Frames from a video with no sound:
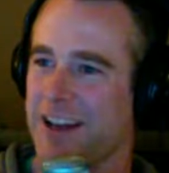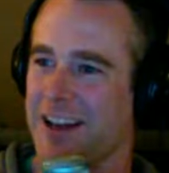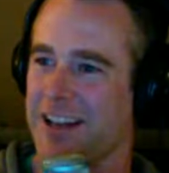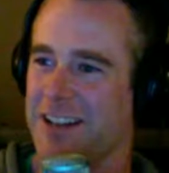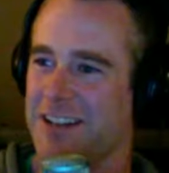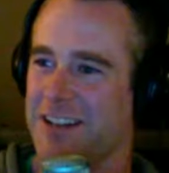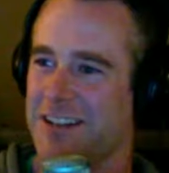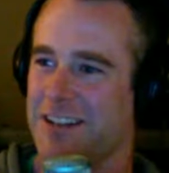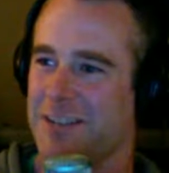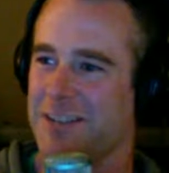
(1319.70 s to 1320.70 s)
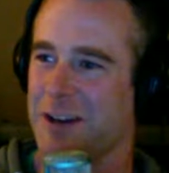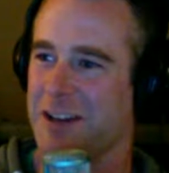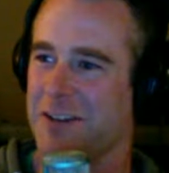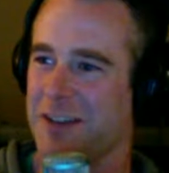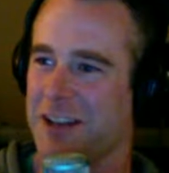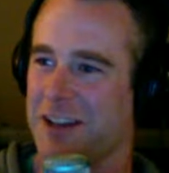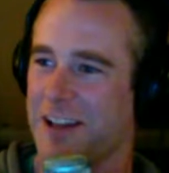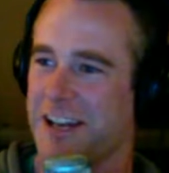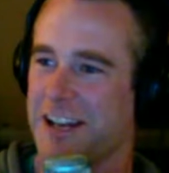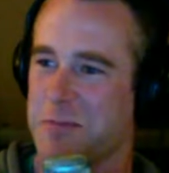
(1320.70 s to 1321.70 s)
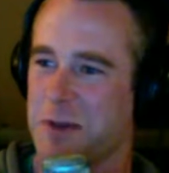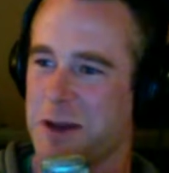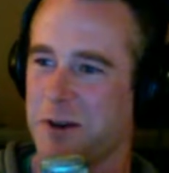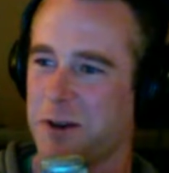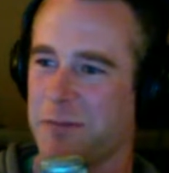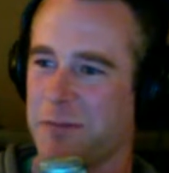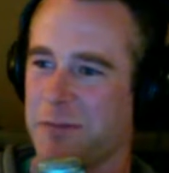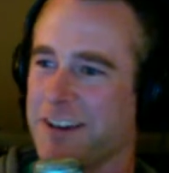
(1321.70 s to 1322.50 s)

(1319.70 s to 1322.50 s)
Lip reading: I don't have any lighting in my apartment.